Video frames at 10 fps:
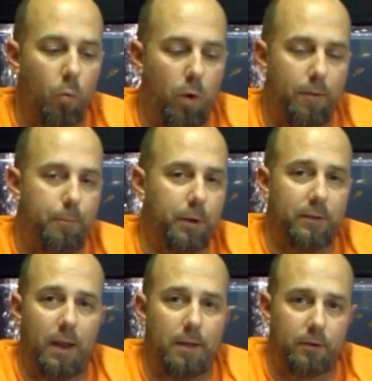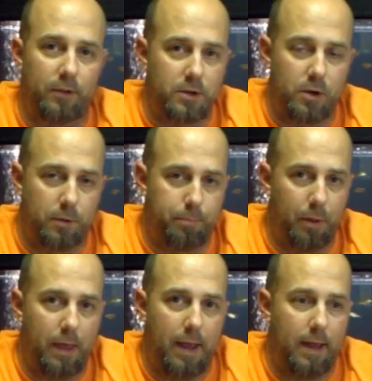we've put together such a good
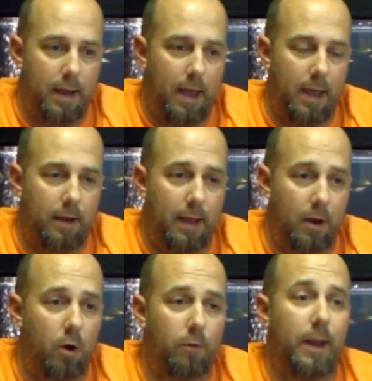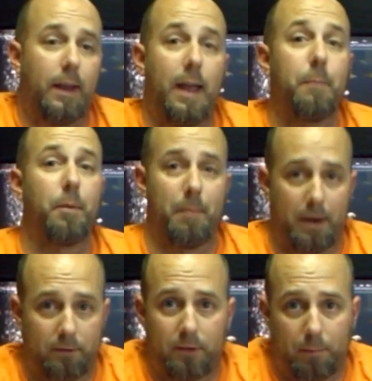plan and already
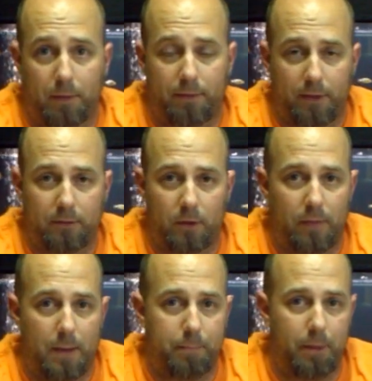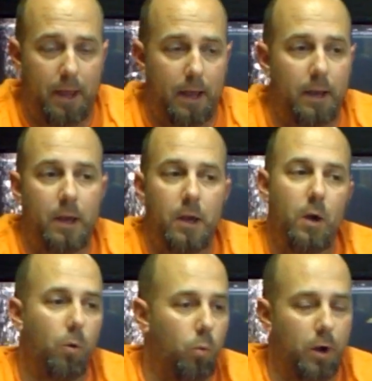implemented some of the things on that plan.
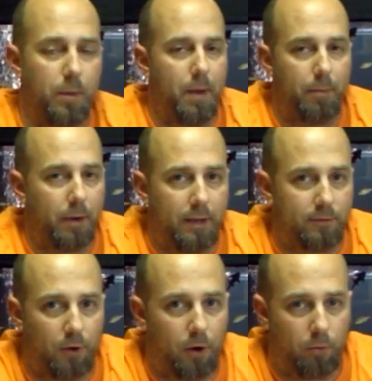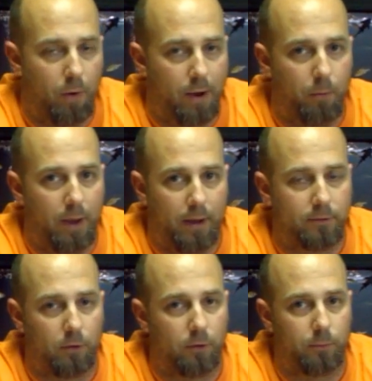We're to be able to get started right away
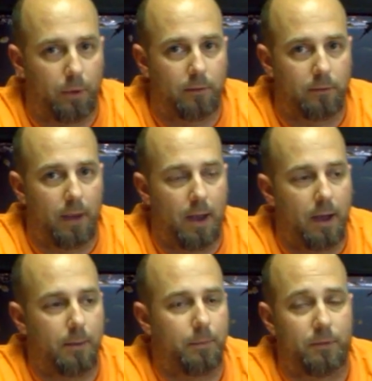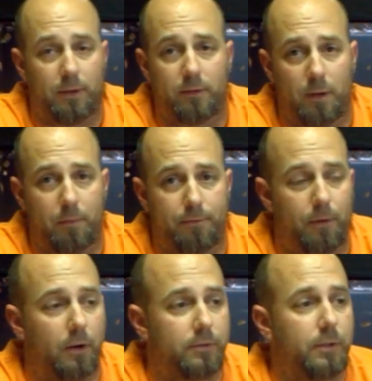as soon as we take occupancy December
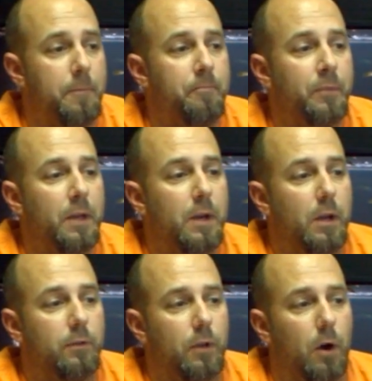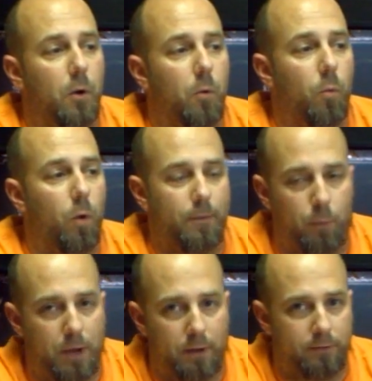1st. So what have
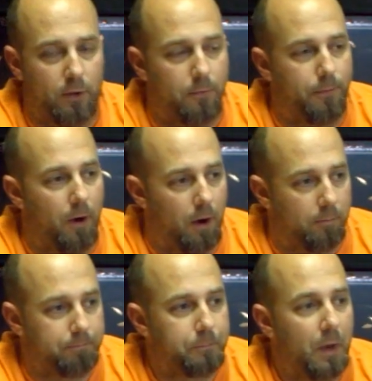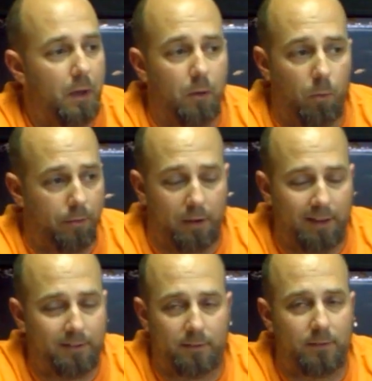we done so far? Well, the
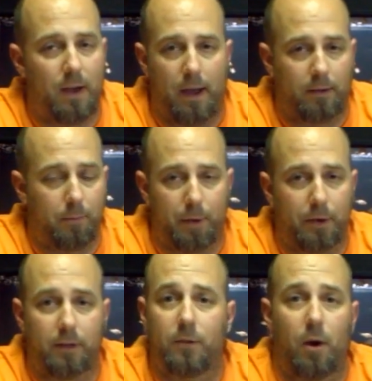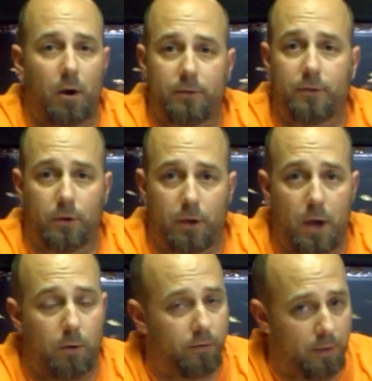lease is signed, the building is ours, it's good to
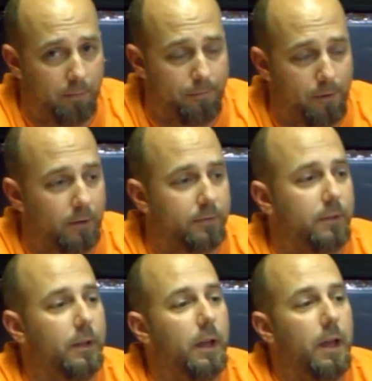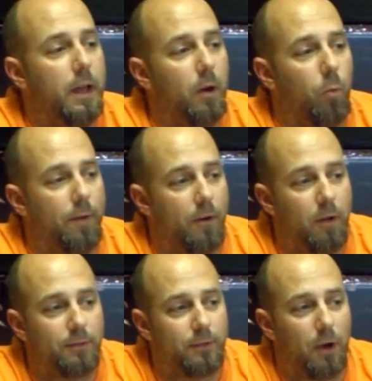go December 1st. We've
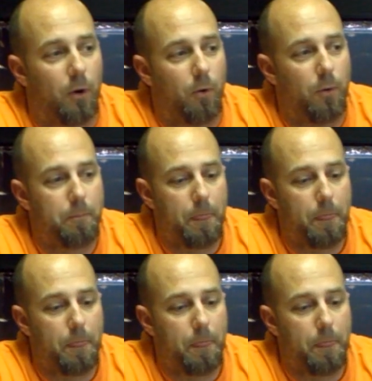also